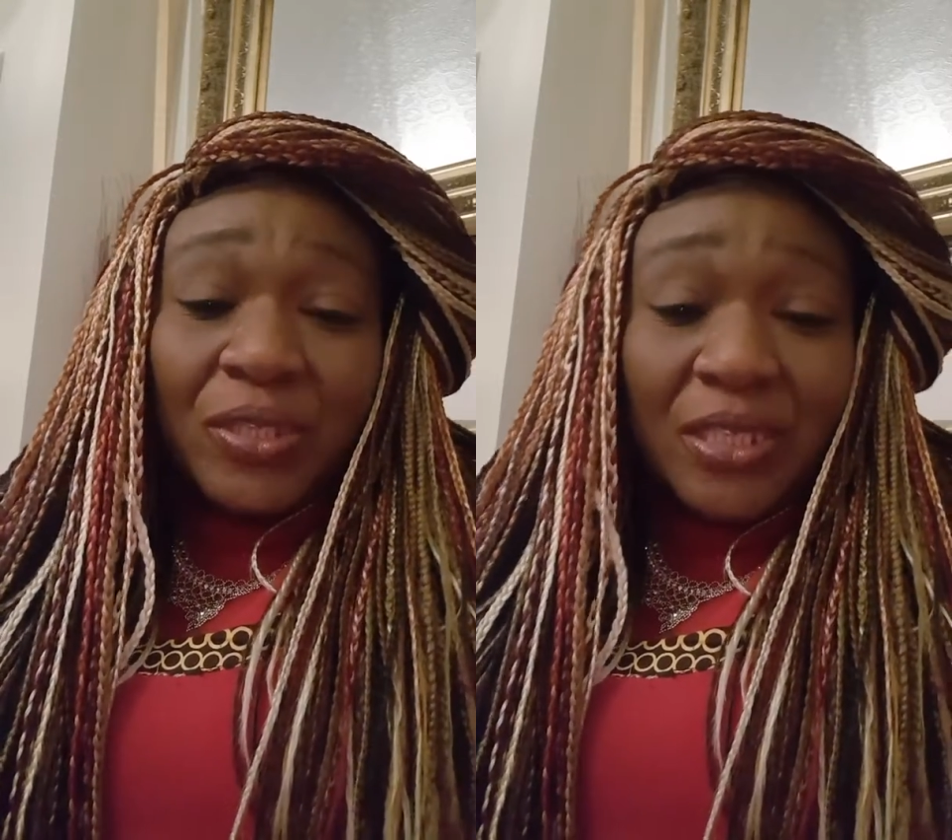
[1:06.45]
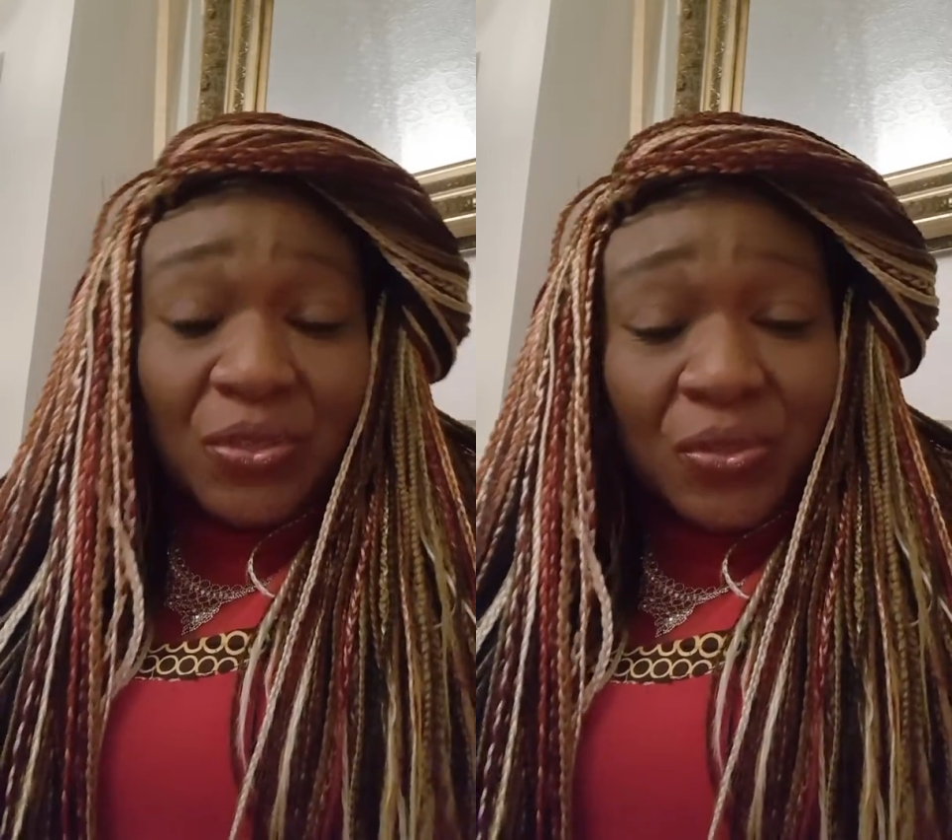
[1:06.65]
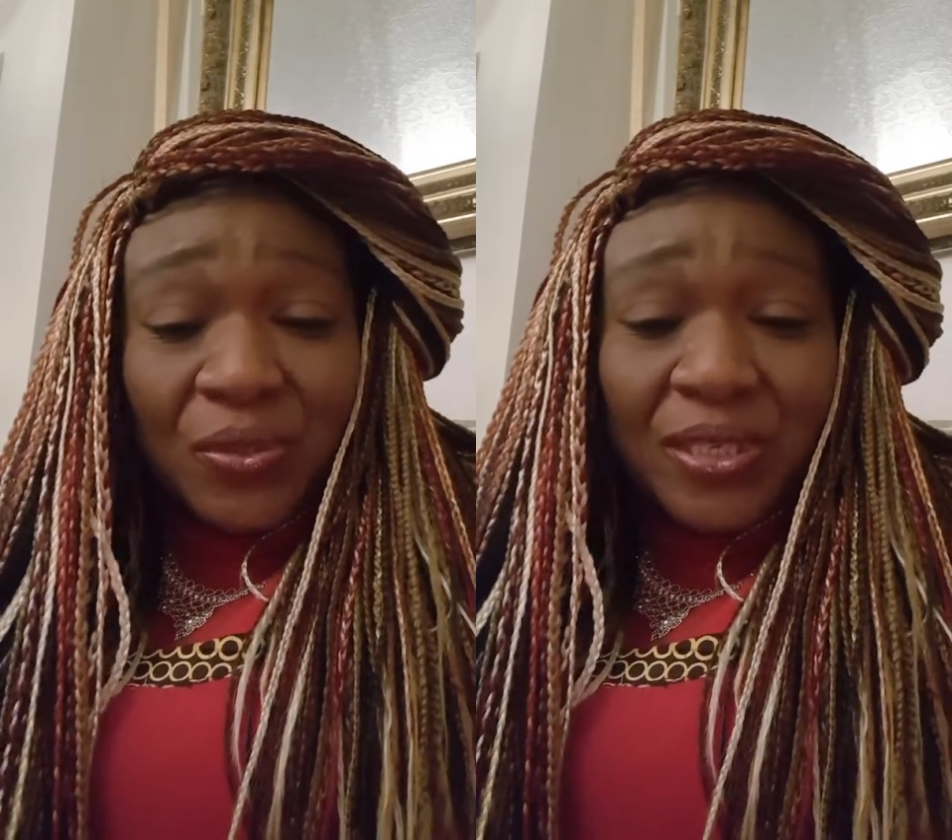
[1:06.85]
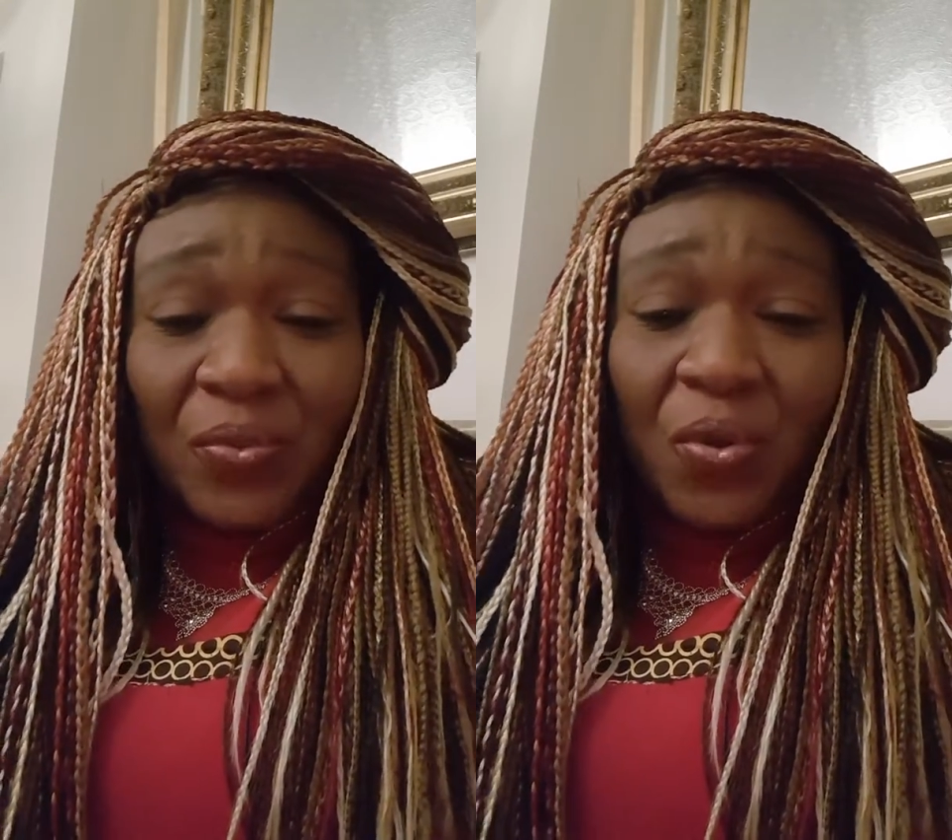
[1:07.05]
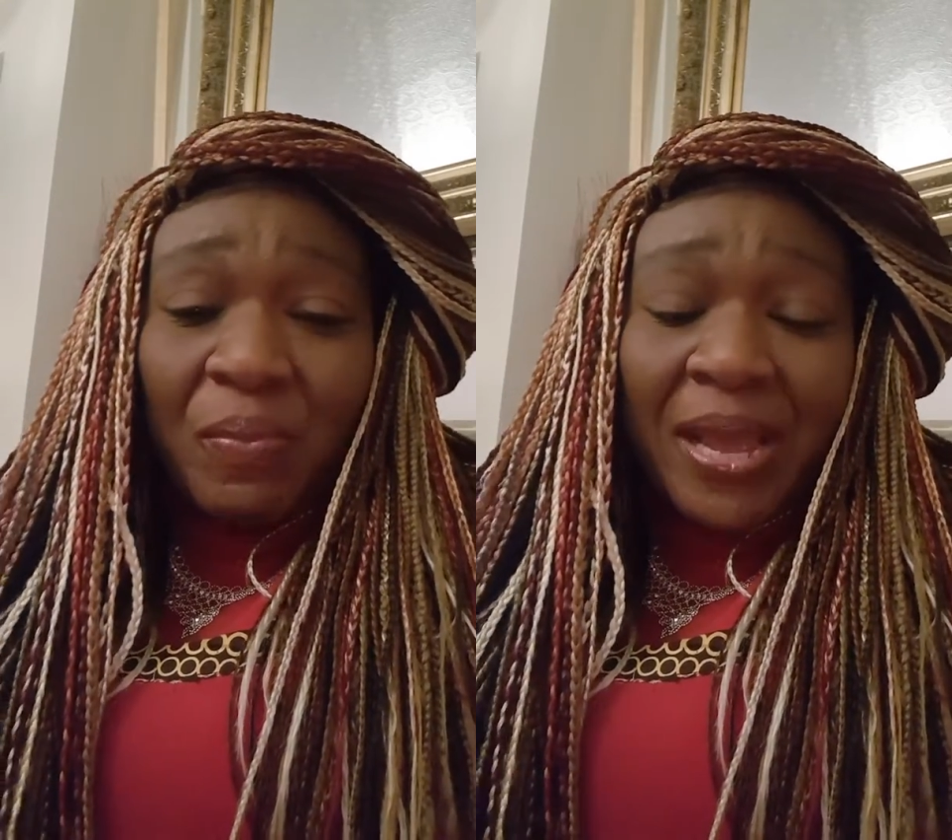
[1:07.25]
seduced the
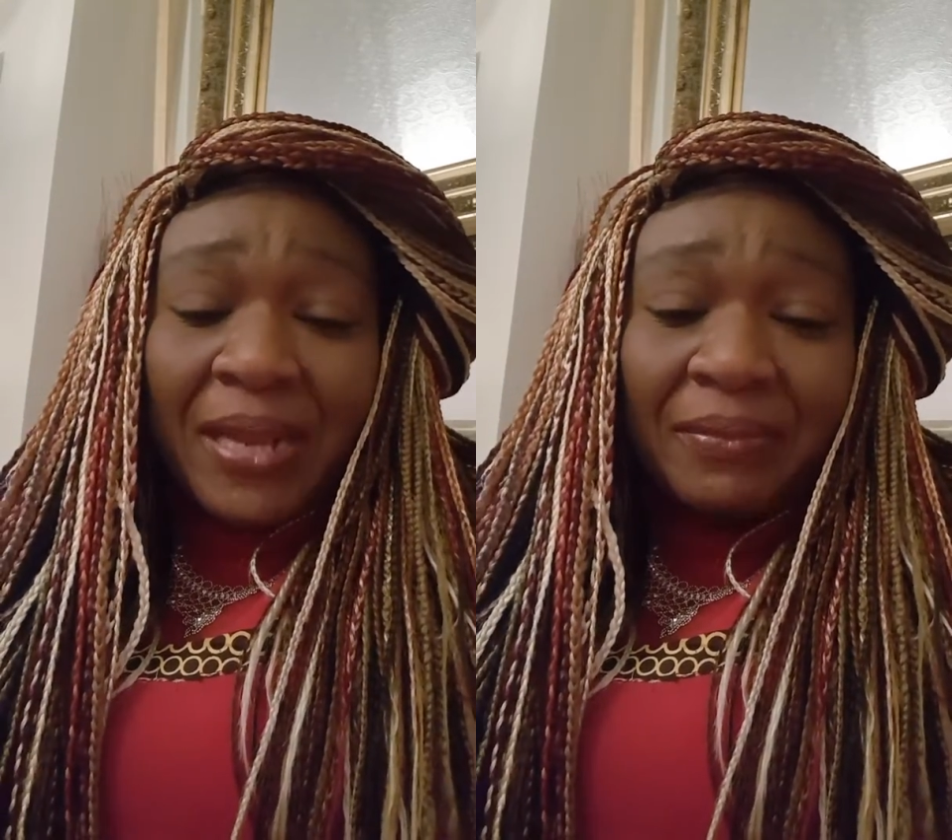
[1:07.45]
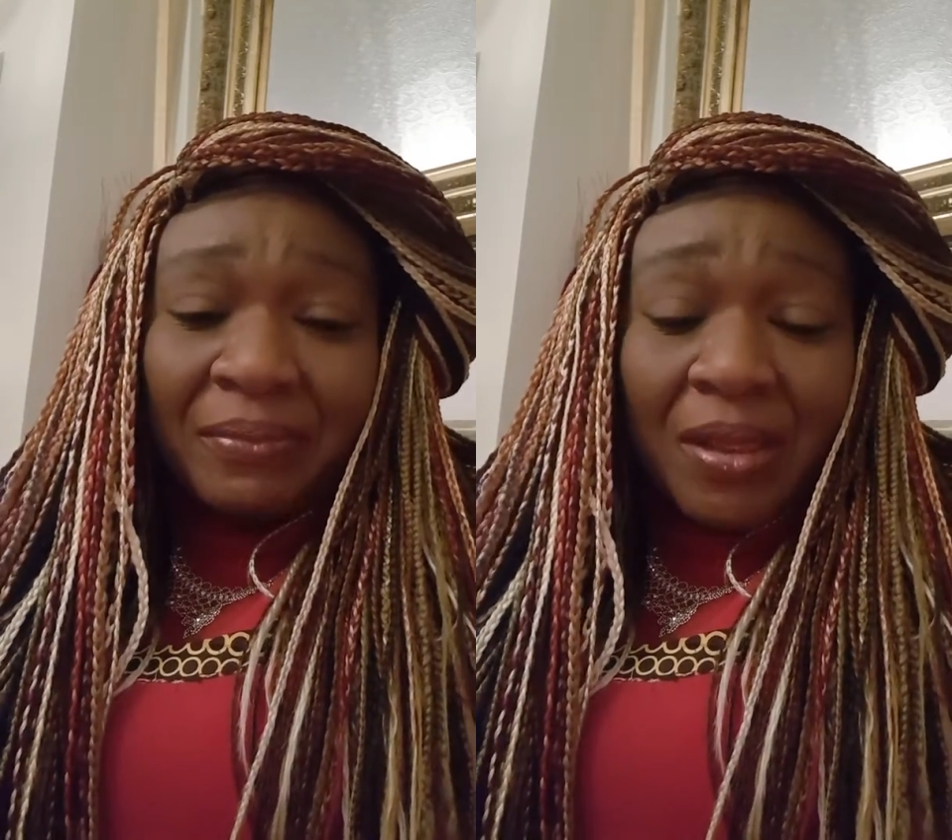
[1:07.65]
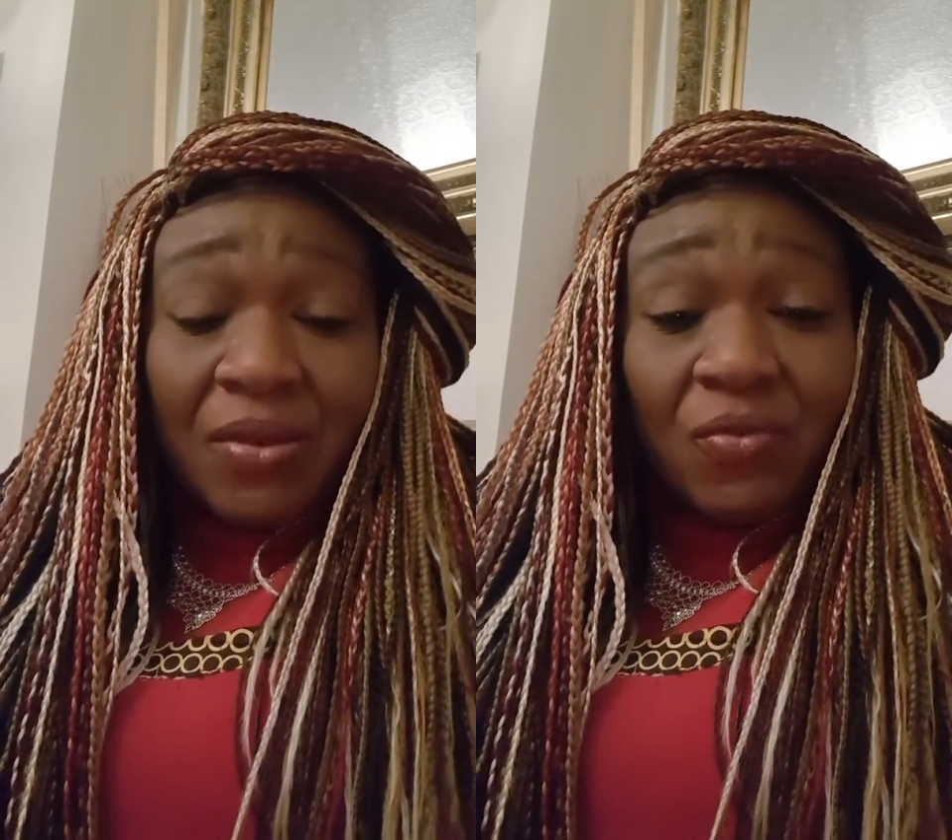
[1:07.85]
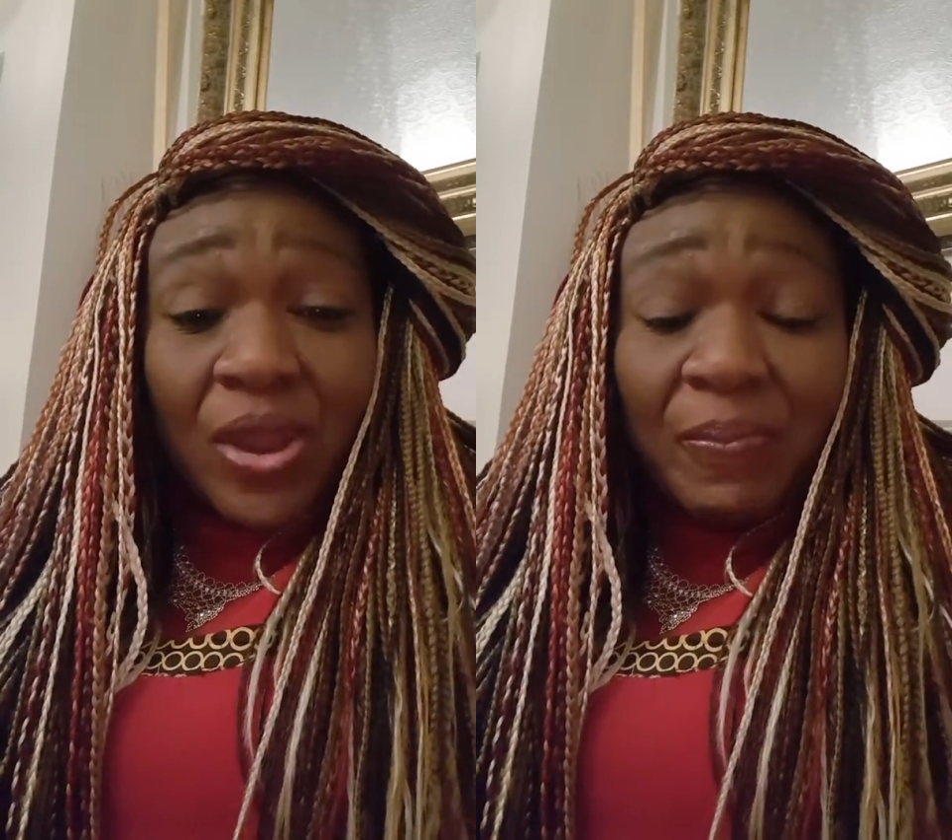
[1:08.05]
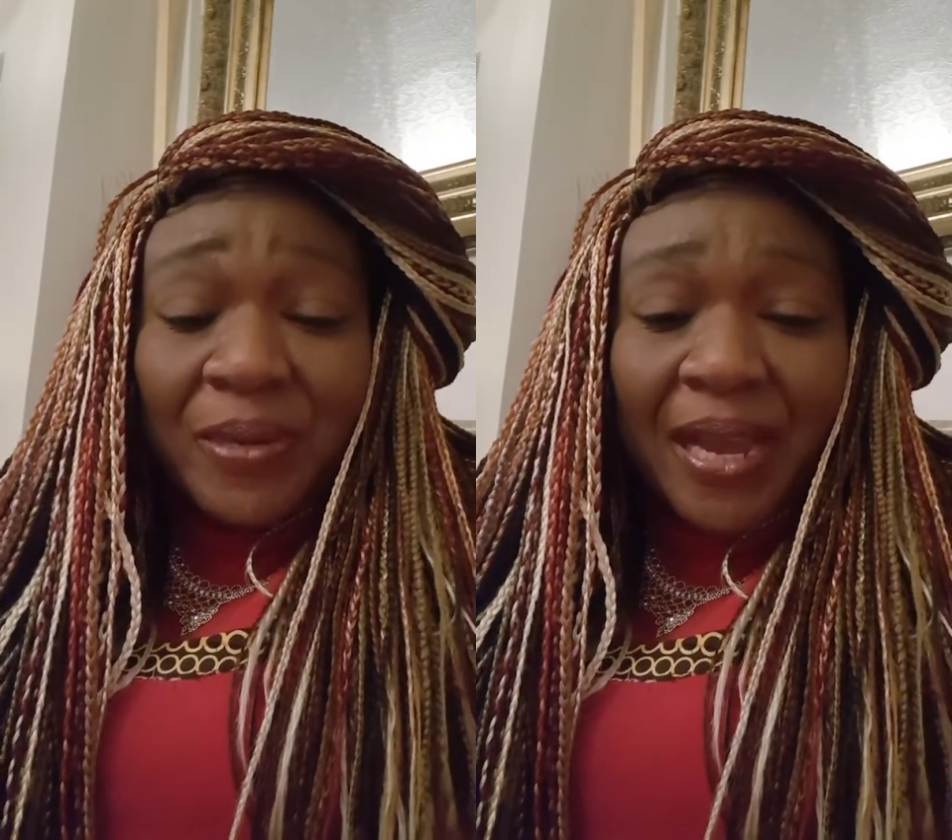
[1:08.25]
woman,
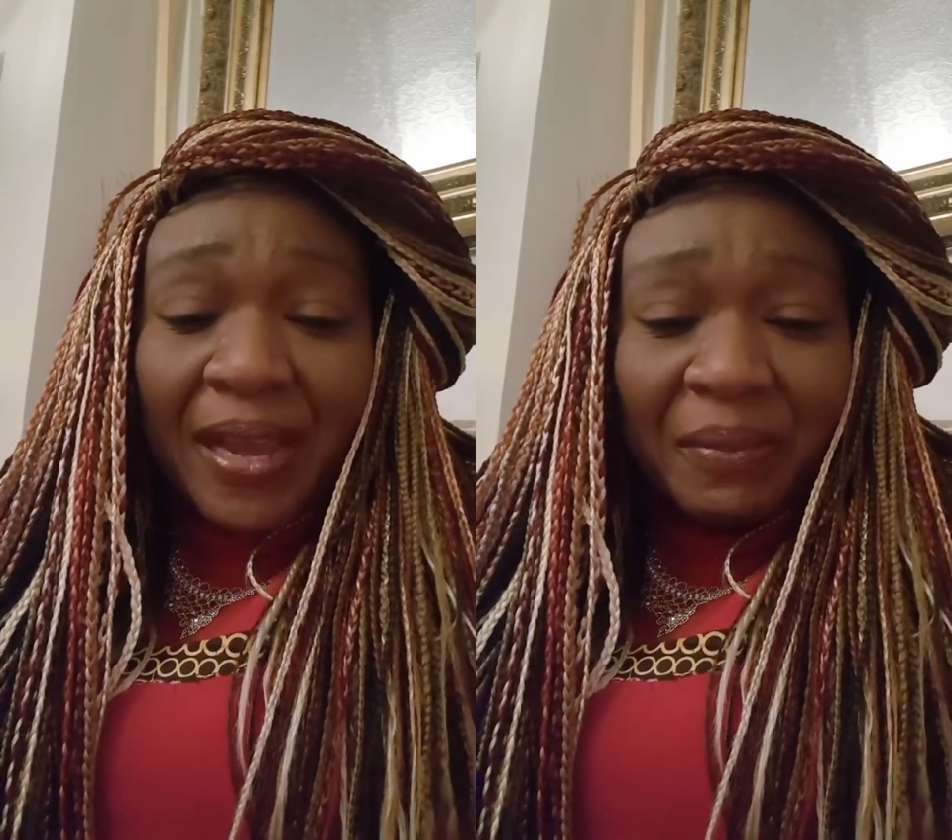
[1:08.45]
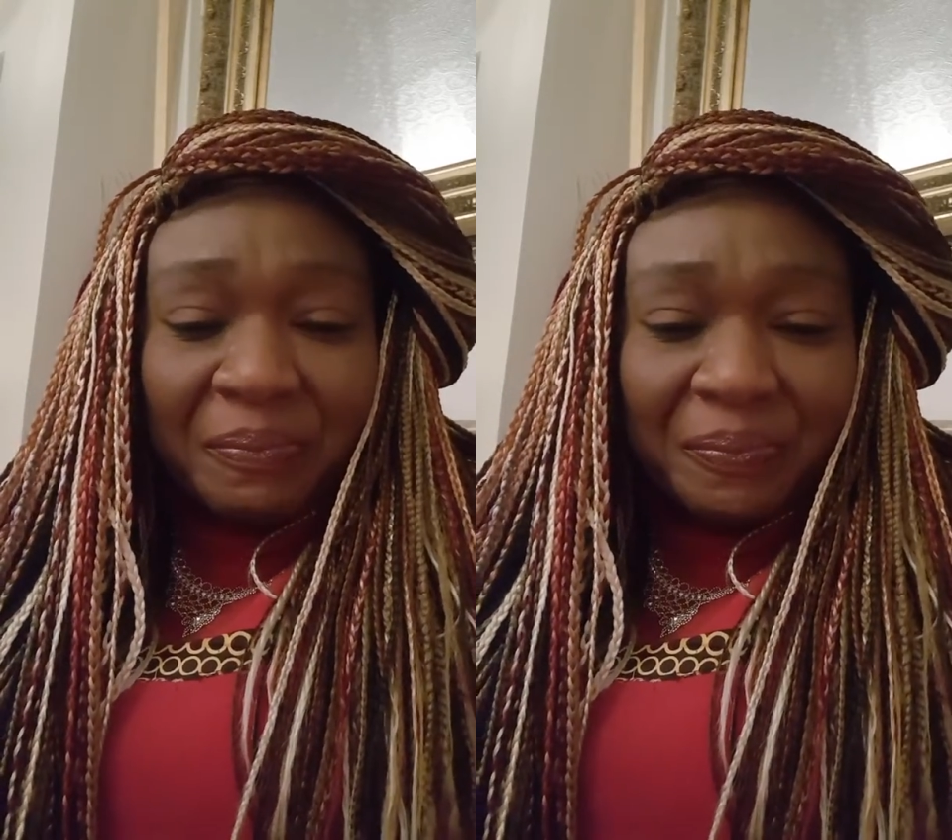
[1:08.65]
raped her